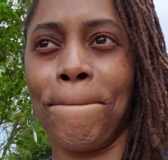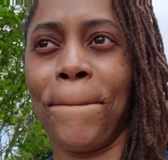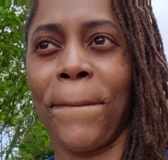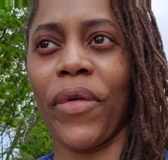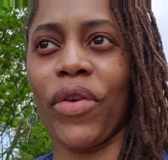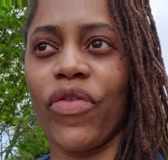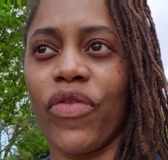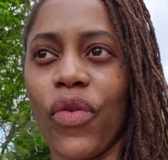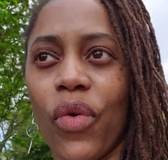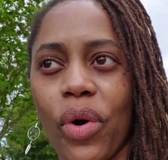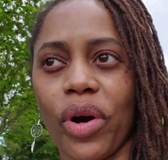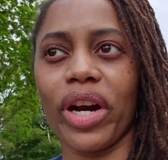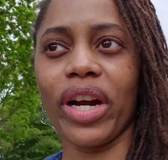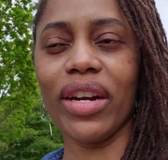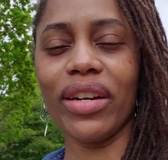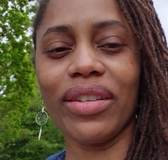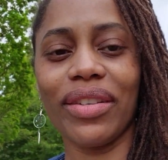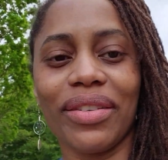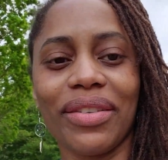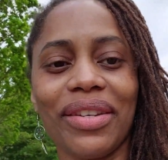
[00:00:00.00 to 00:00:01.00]
4
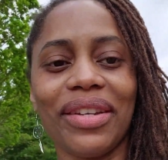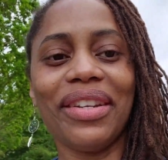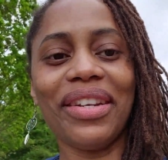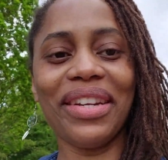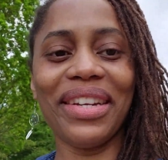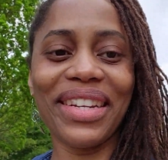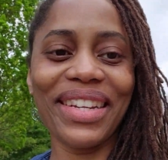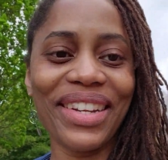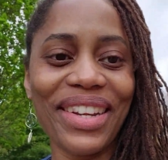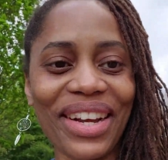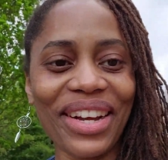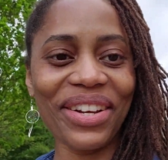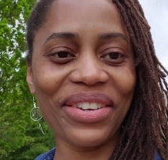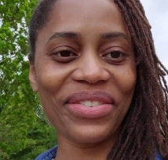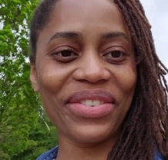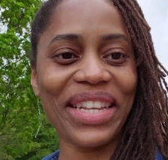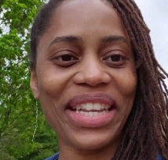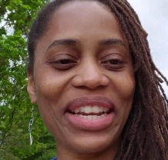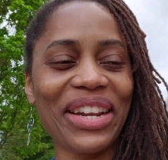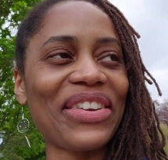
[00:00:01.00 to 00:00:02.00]
of
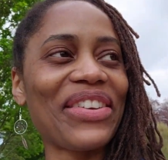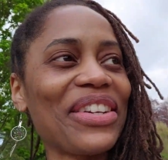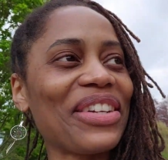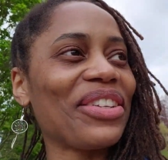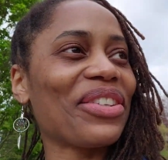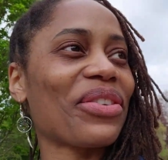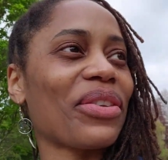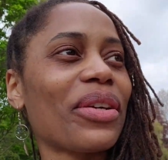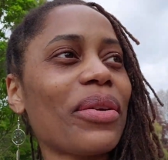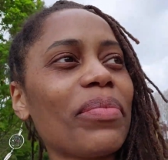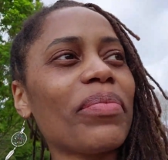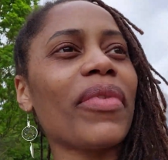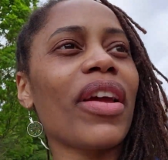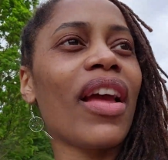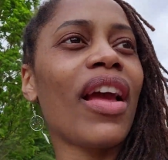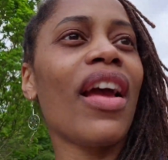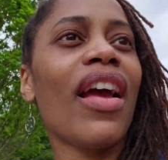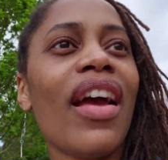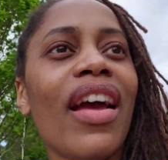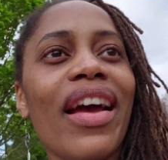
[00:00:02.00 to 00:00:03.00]
the London trip.
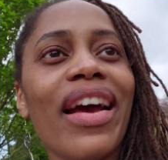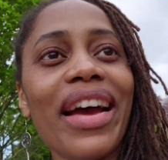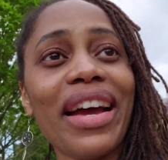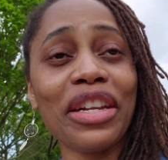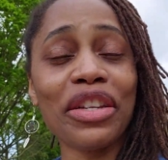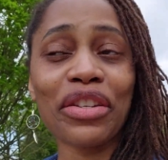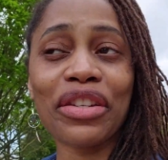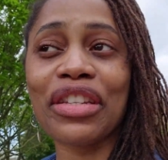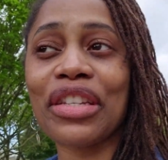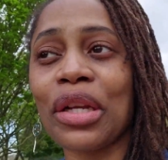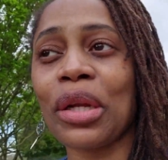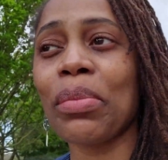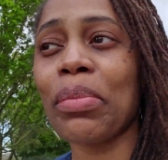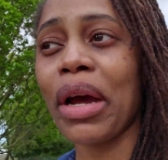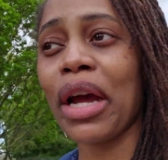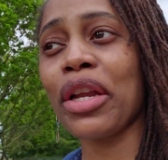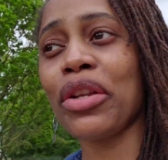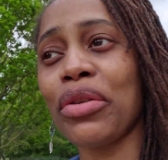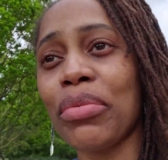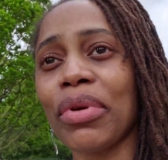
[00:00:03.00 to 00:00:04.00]
I just said
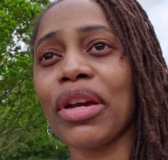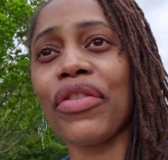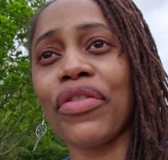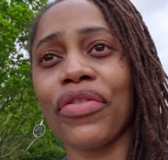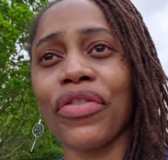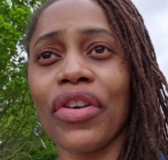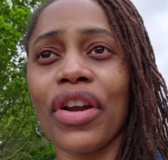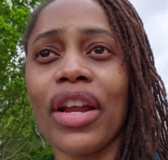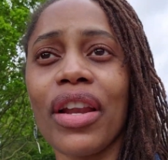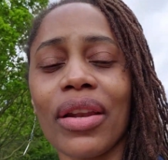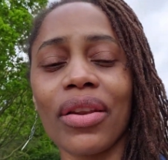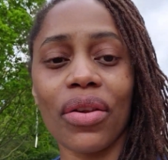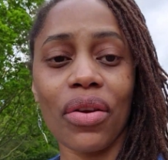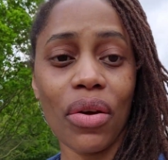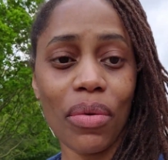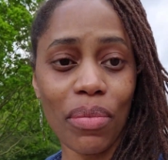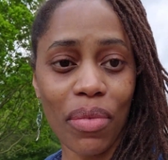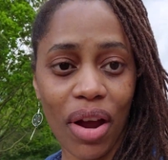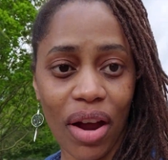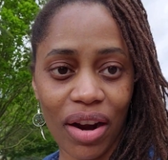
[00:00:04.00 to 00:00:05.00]
bye to my friend
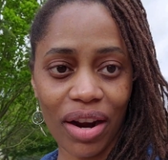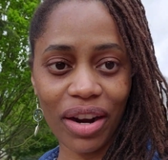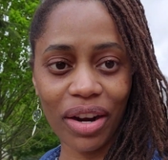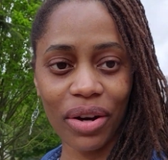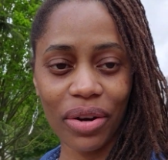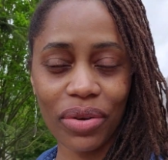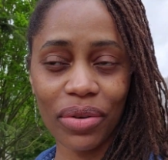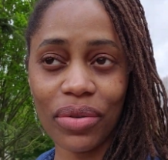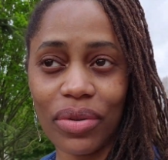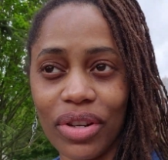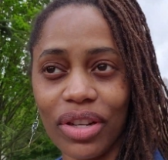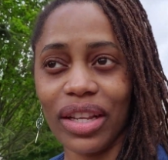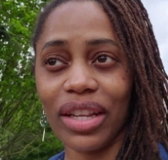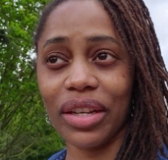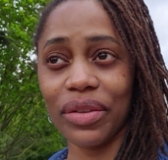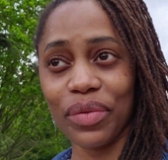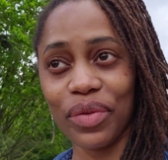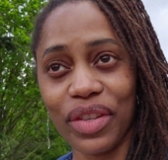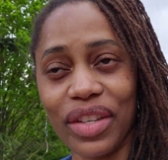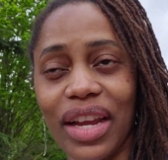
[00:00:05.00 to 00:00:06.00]
Omar, who
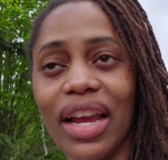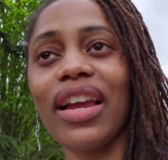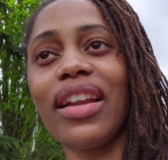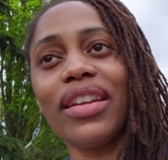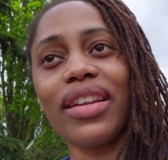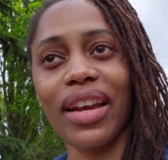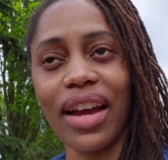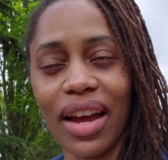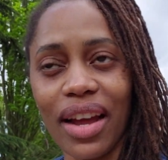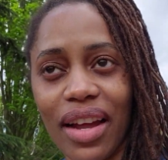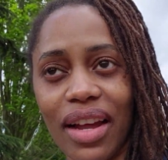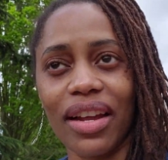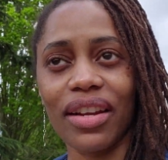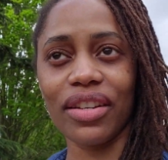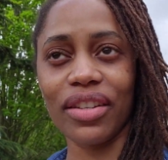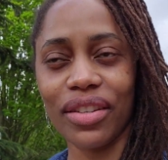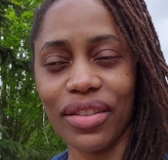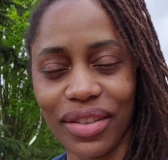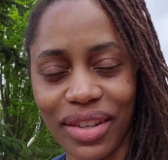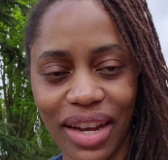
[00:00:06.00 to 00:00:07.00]
lives in
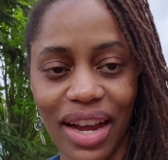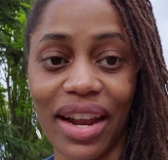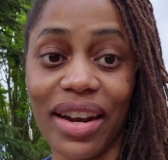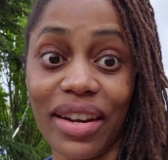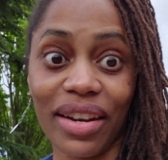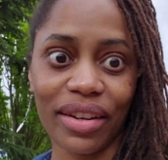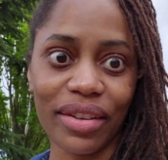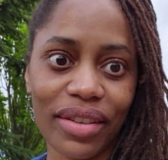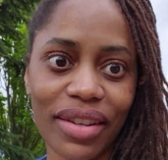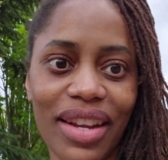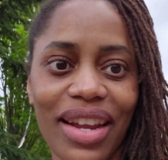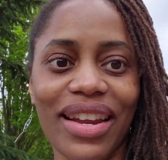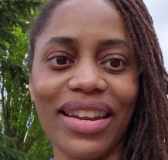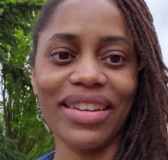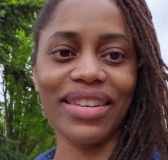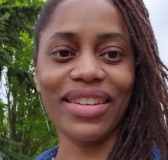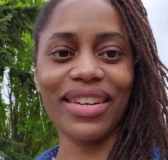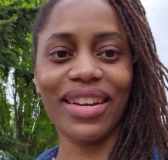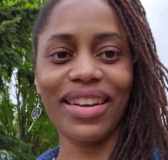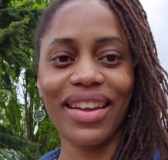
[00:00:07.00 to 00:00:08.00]
Canada,
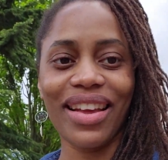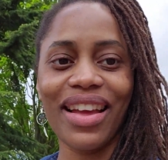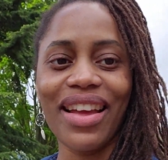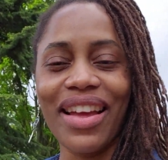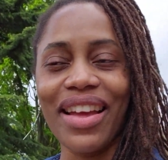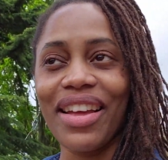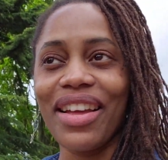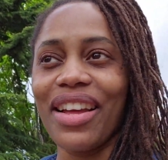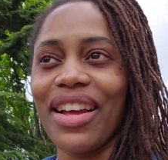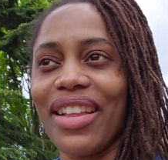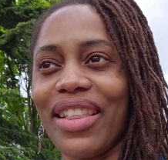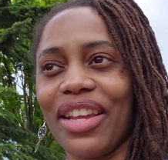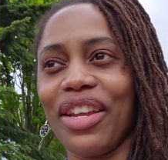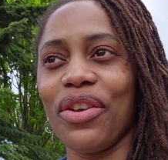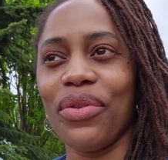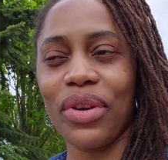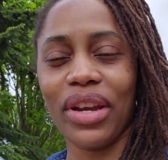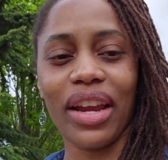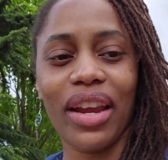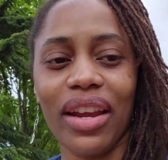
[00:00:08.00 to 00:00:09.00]
in
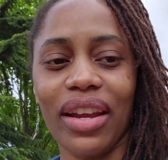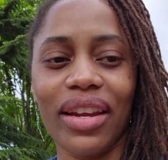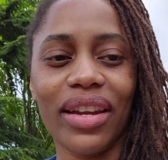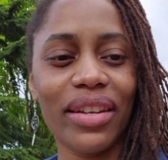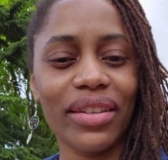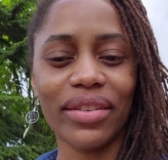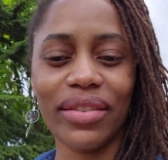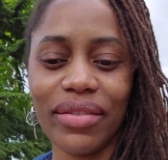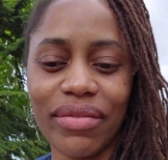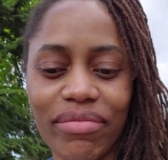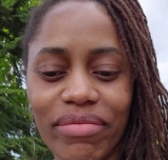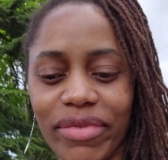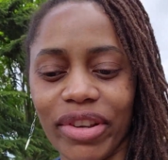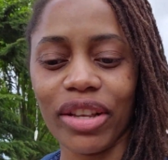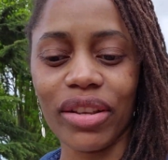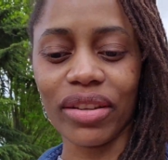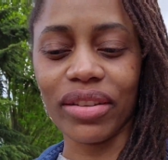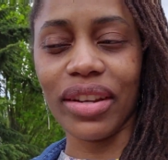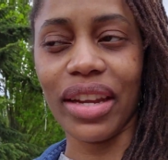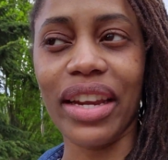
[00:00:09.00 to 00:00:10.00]
the UK,
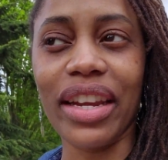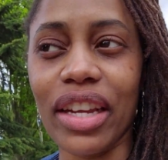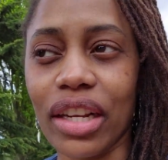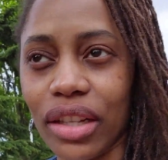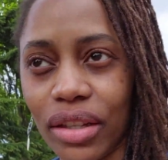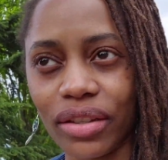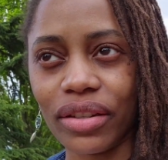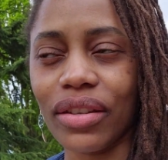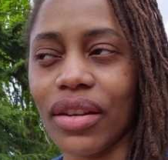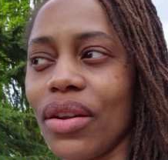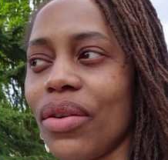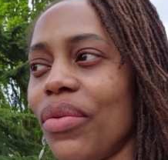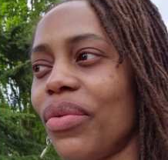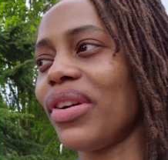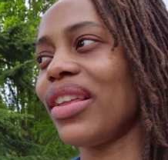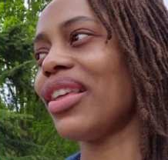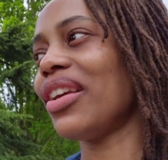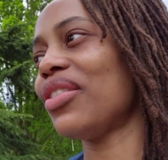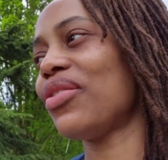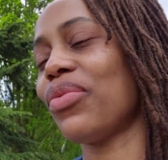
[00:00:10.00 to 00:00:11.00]
in England,
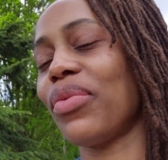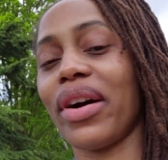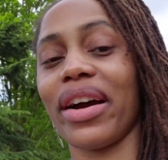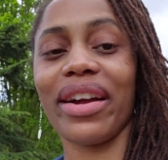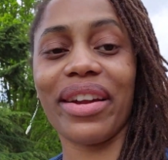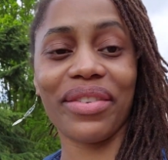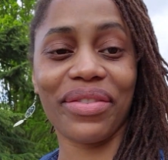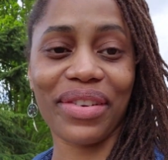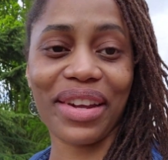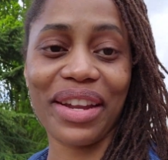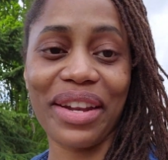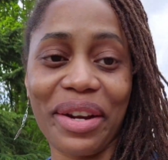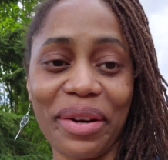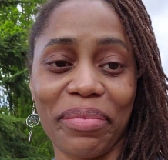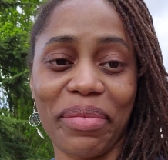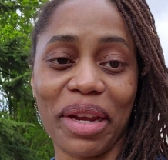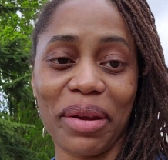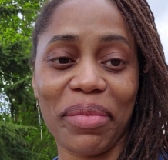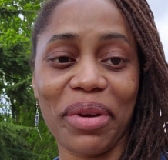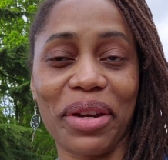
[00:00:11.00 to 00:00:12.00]
with his wife and their
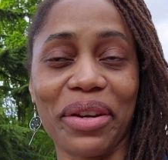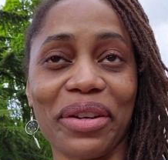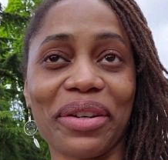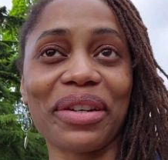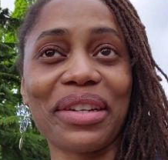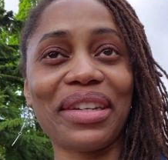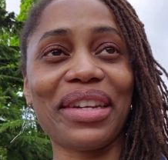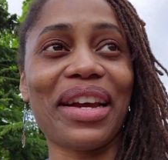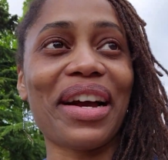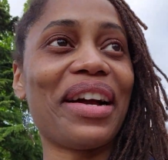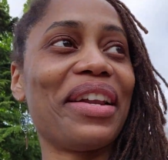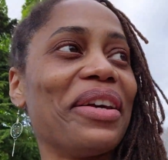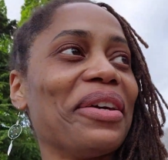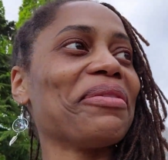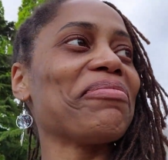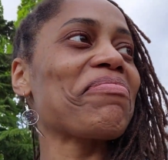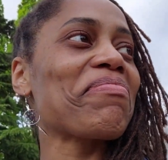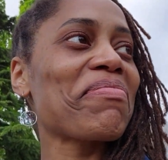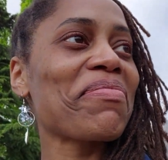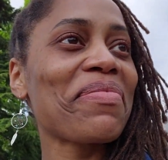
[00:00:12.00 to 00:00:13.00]
baby girl
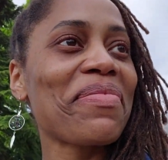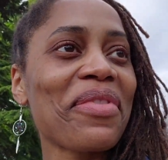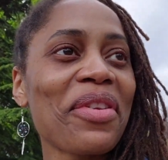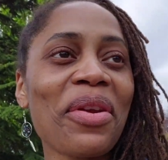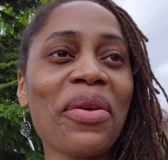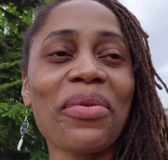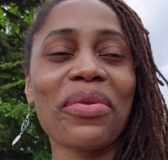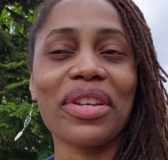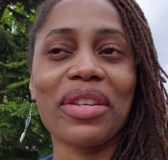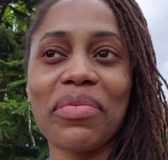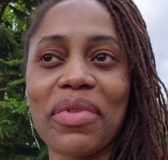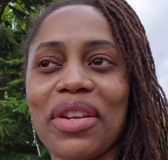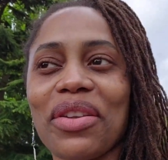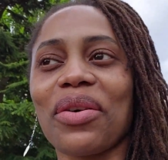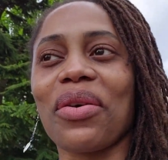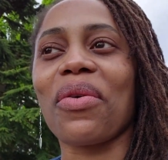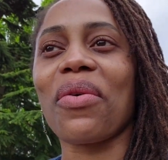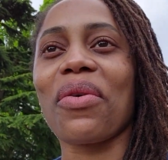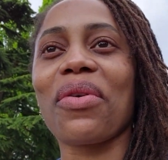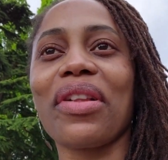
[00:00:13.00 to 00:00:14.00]
Tiana. We spent the
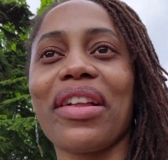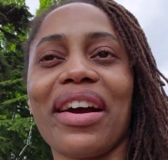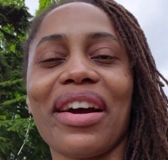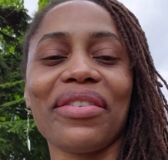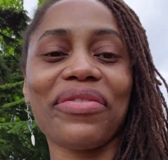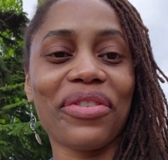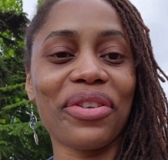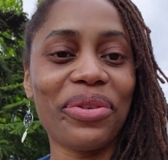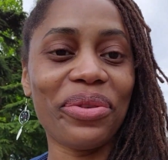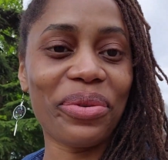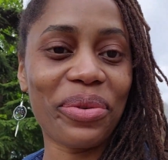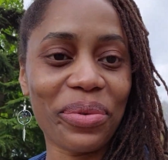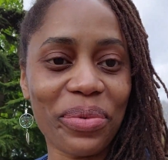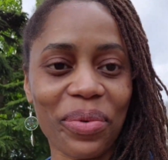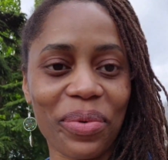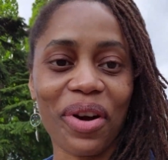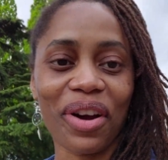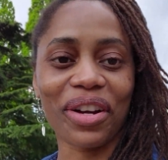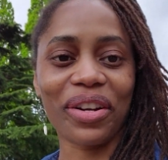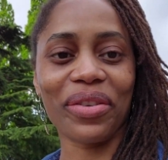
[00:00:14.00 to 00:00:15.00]
whole afternoon
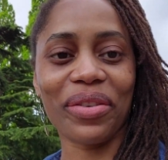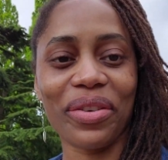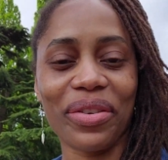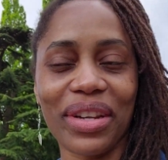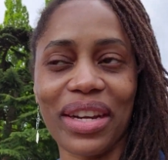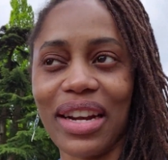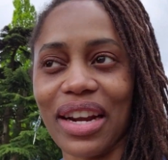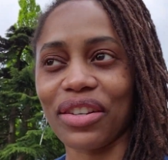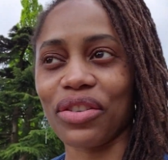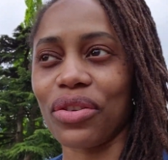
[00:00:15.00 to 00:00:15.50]
walking around the Natural